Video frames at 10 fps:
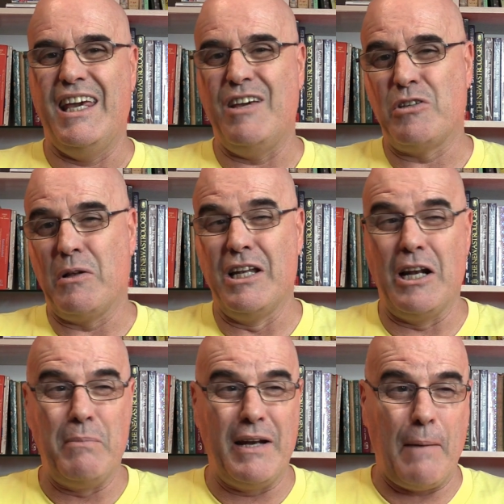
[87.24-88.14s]
He was a
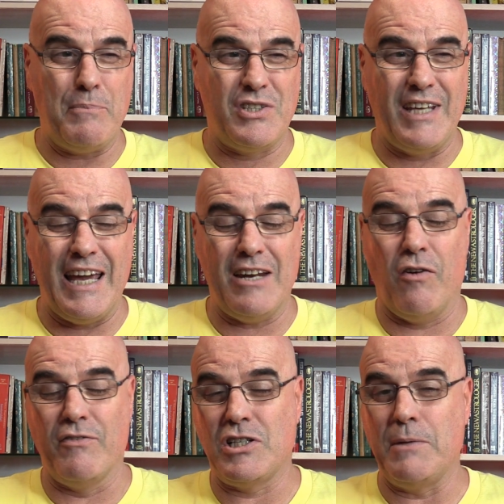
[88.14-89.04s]
little bit upset,
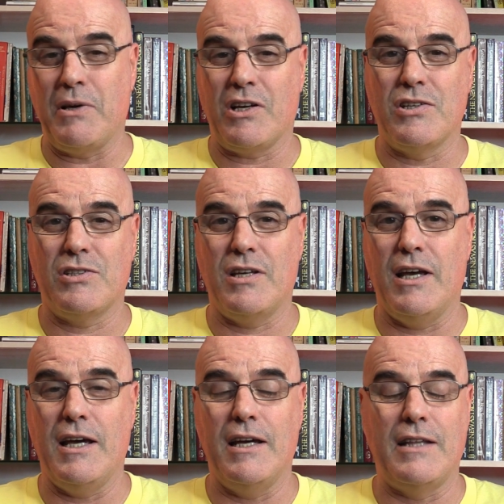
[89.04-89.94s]
obviously, because
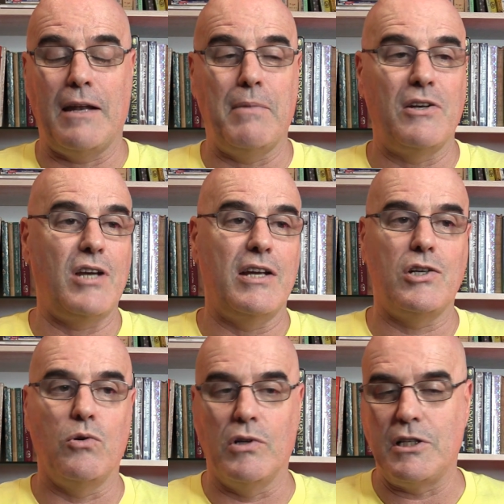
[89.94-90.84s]
that meant
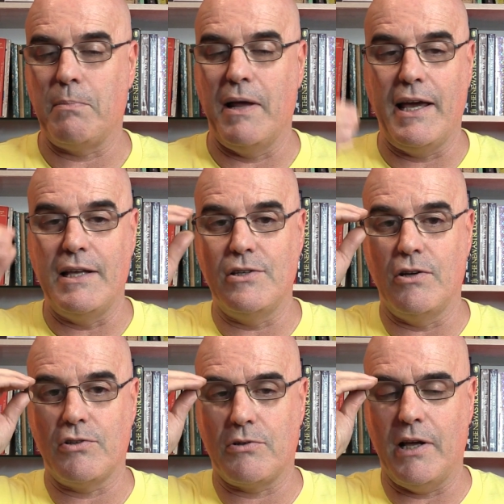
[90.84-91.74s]
changing all his plans
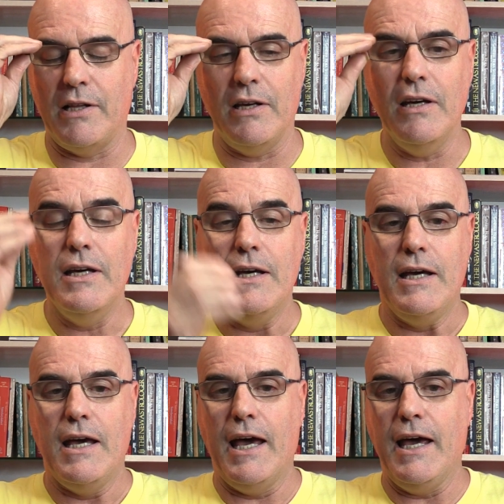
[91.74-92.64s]
in Australia
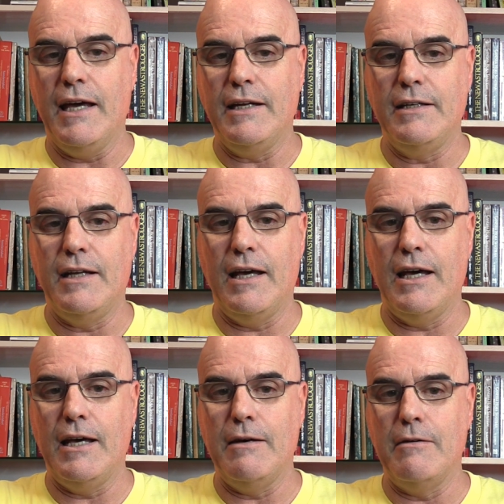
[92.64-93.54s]
and
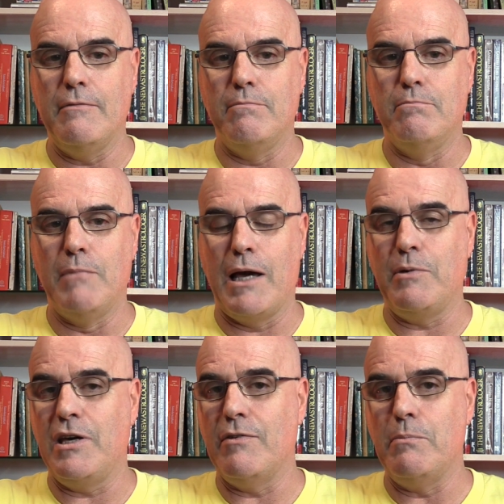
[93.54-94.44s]

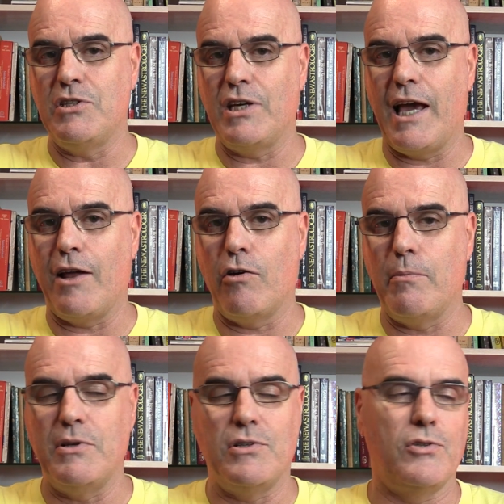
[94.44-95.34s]
maybe even missing out on
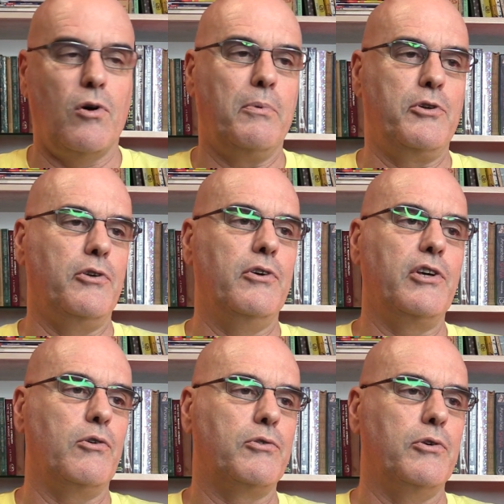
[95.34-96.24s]
a business
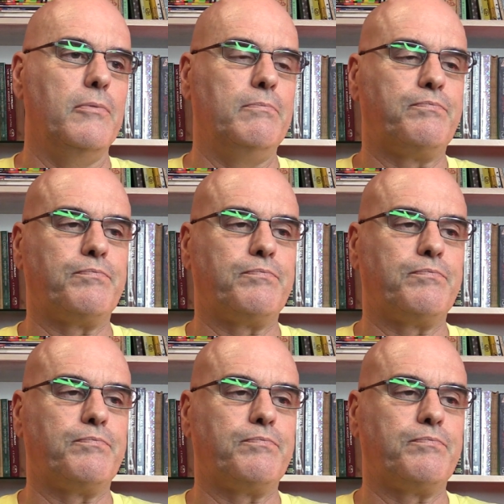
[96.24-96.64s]
opportunity or two.